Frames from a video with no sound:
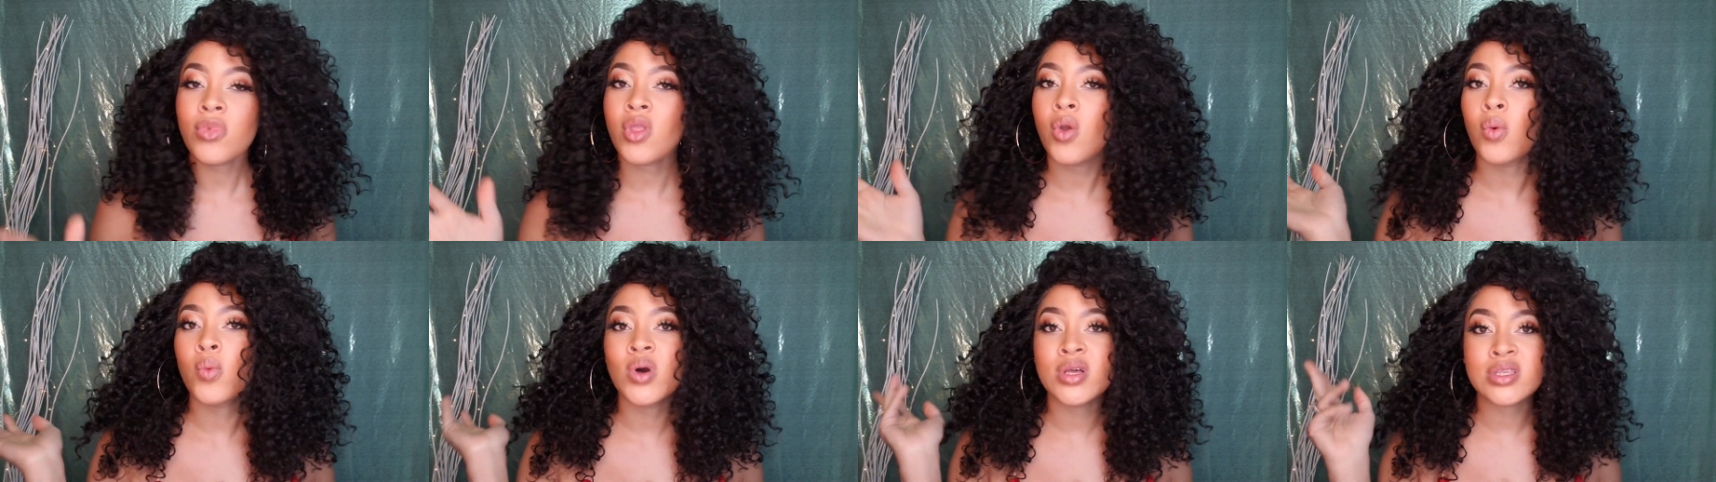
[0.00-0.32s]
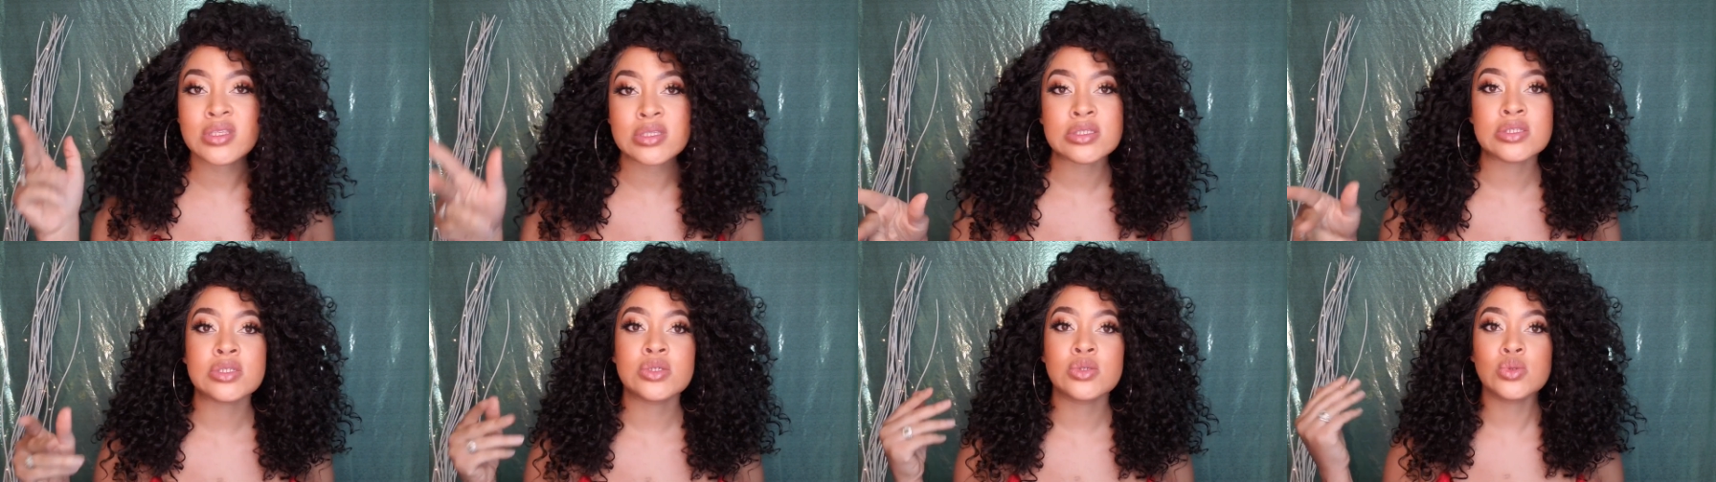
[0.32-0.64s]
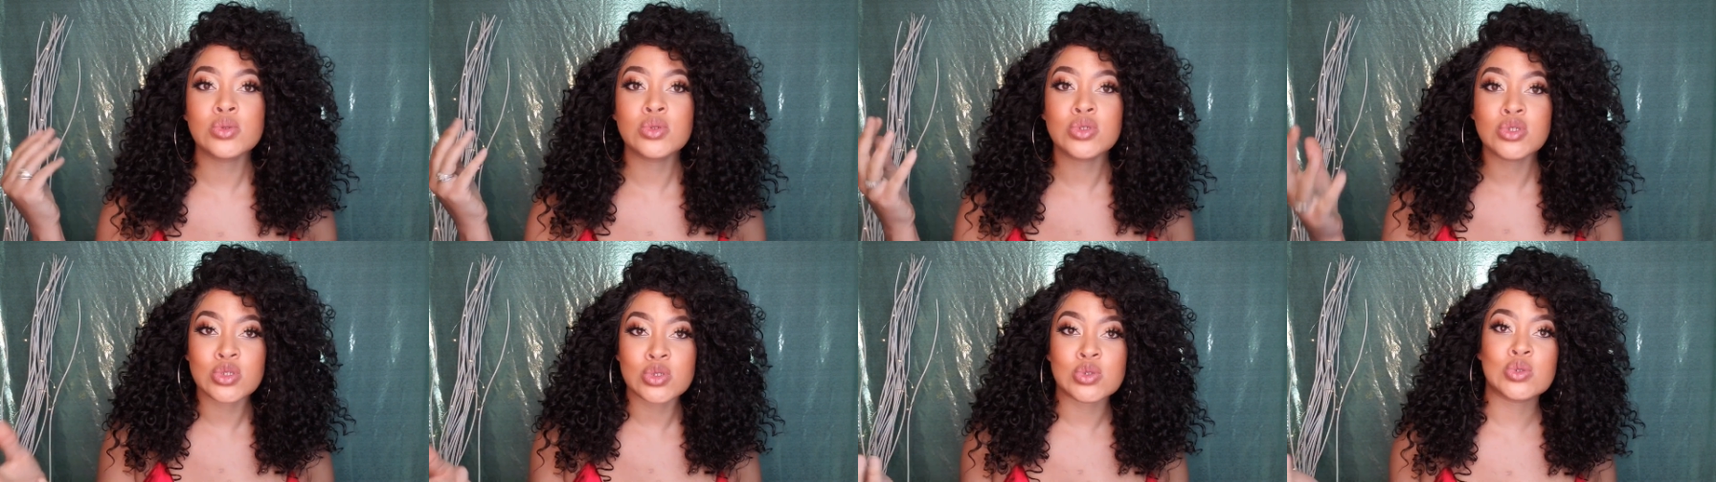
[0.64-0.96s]
once
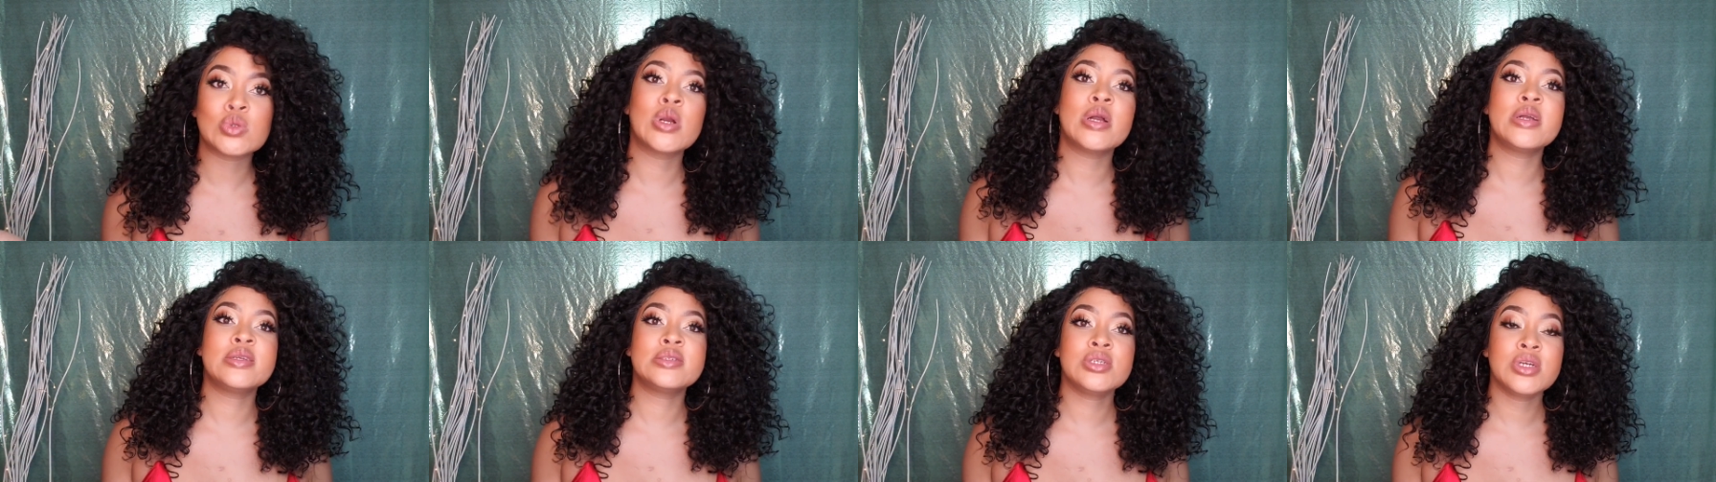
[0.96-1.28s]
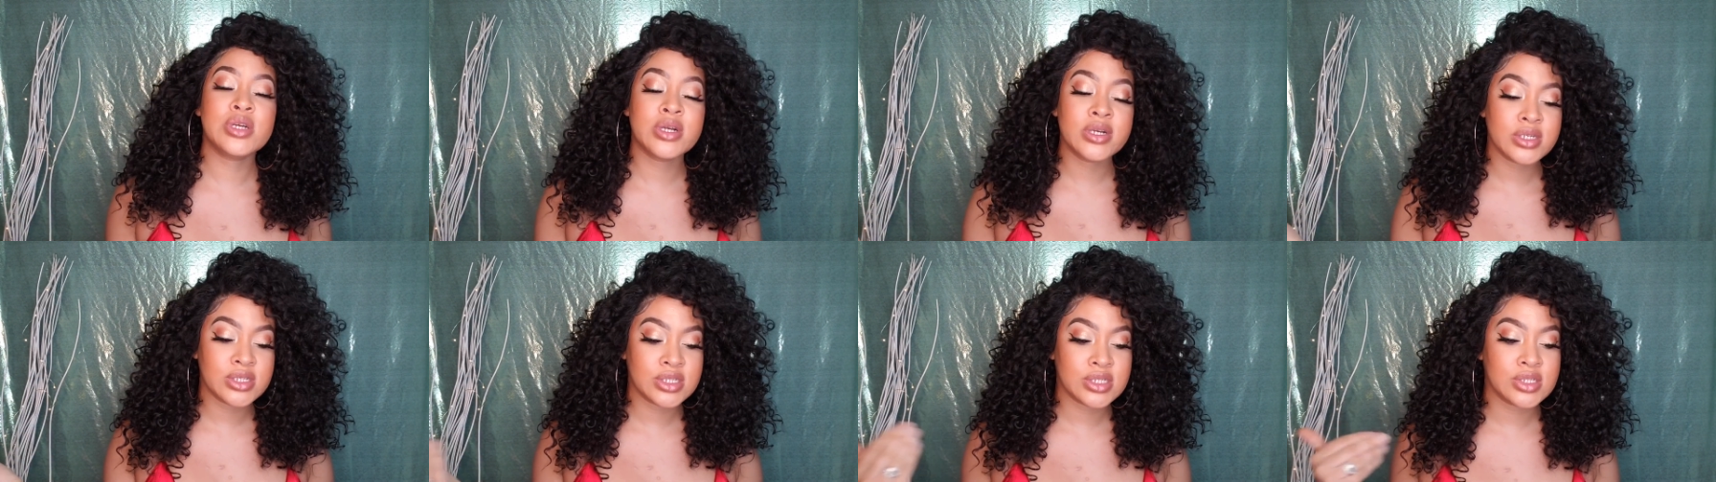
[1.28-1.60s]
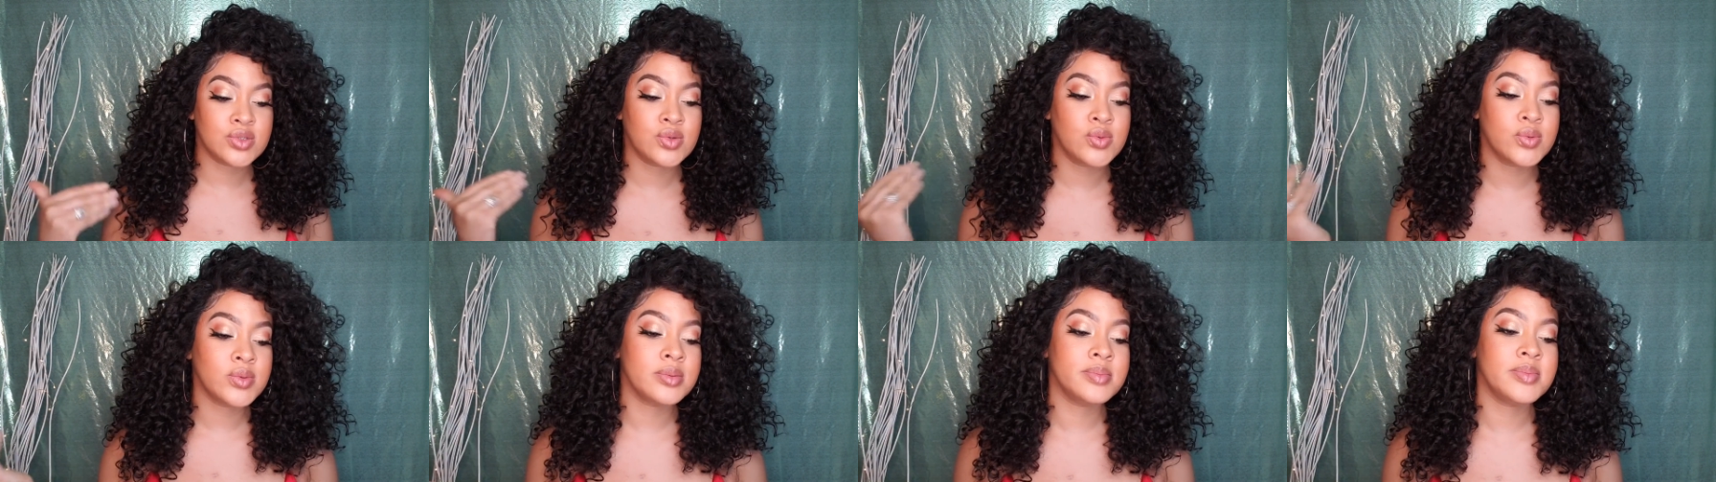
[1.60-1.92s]
you stretch her,
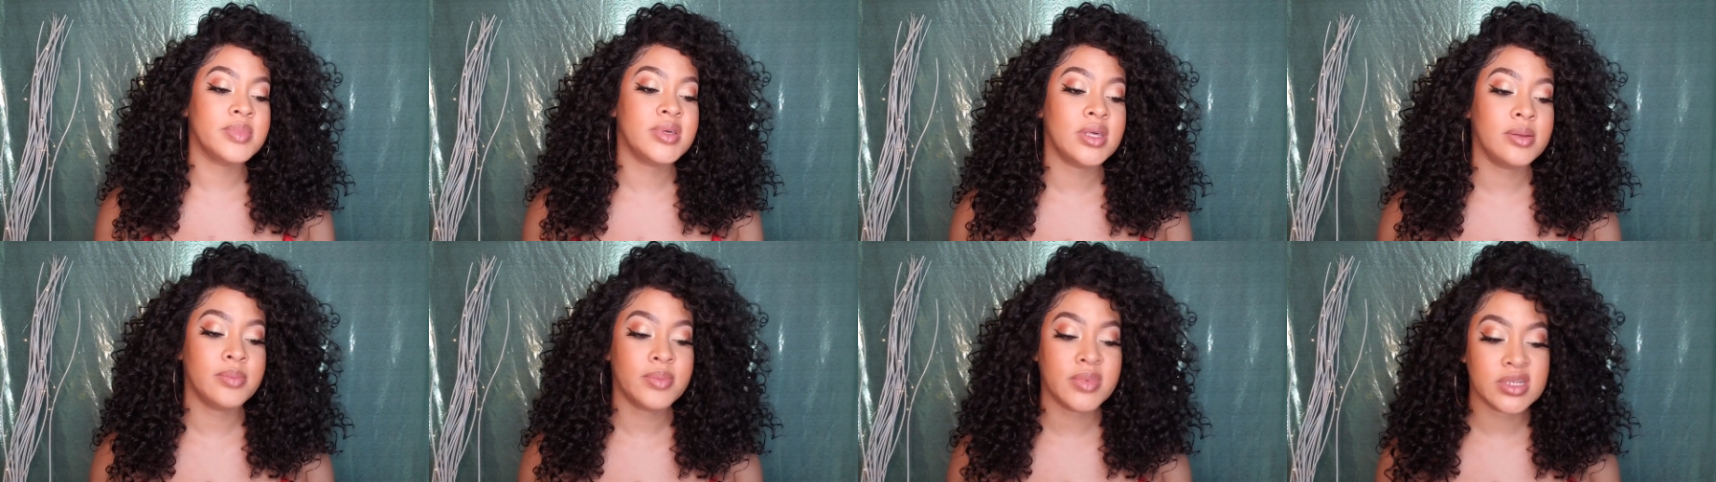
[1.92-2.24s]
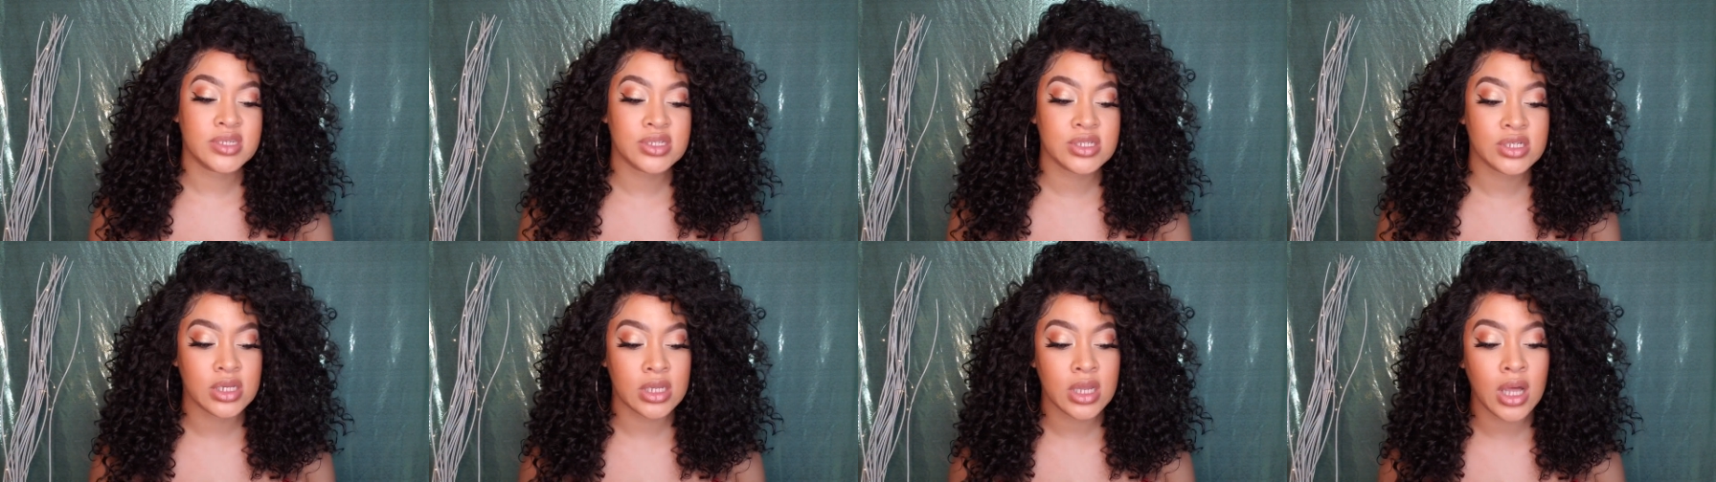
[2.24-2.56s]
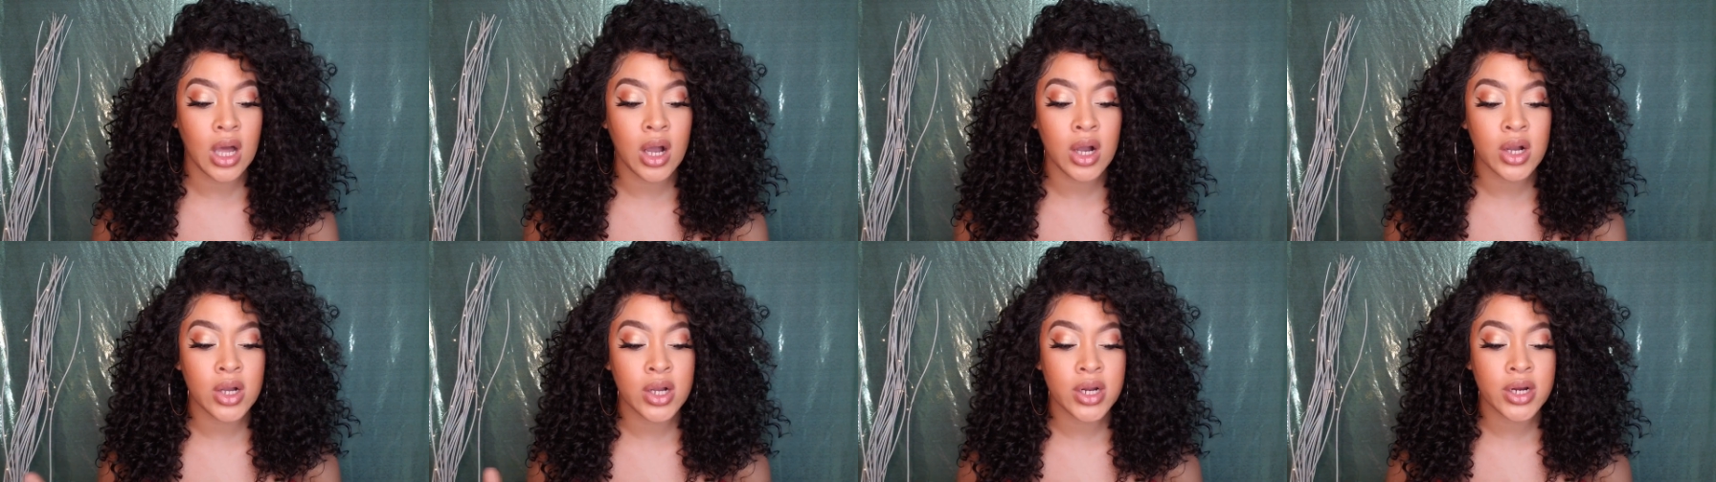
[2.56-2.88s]
she would be much
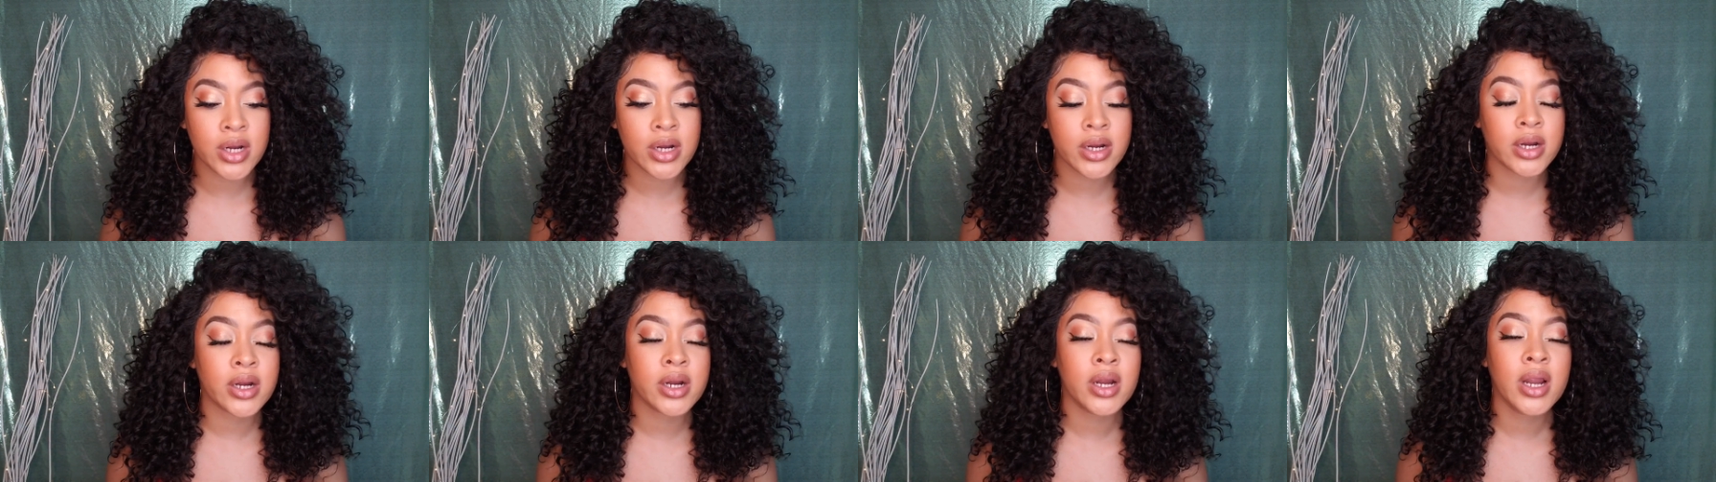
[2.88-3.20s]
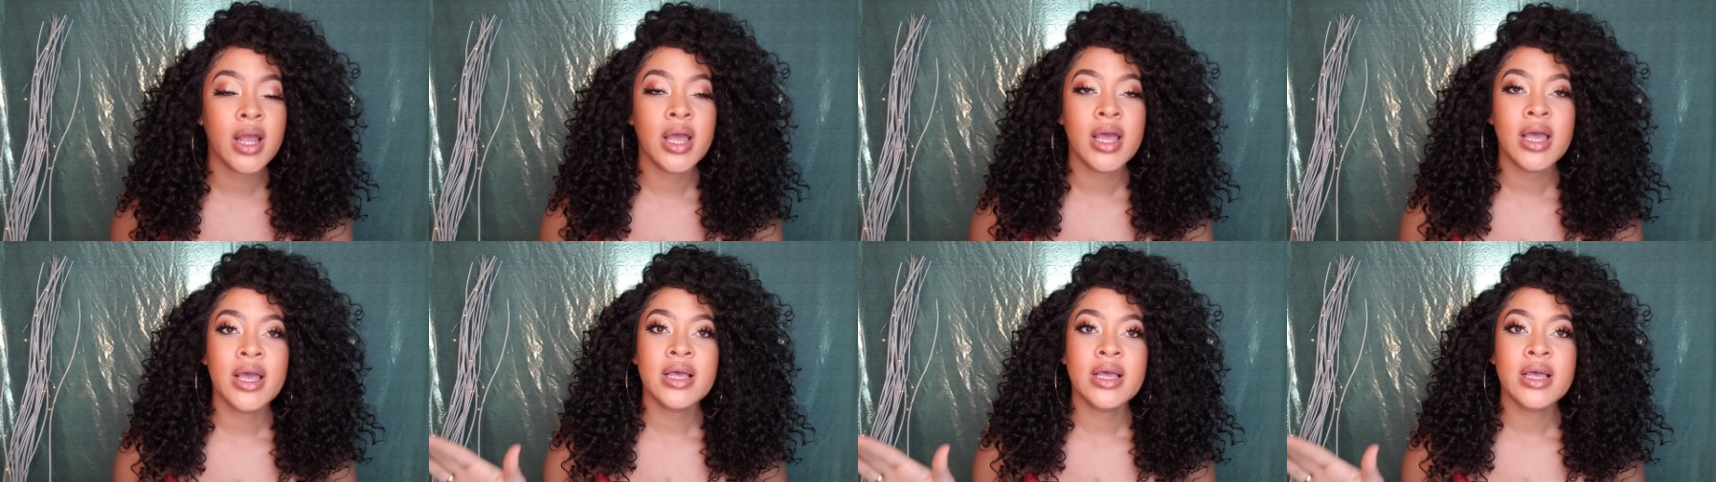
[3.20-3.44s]
longer.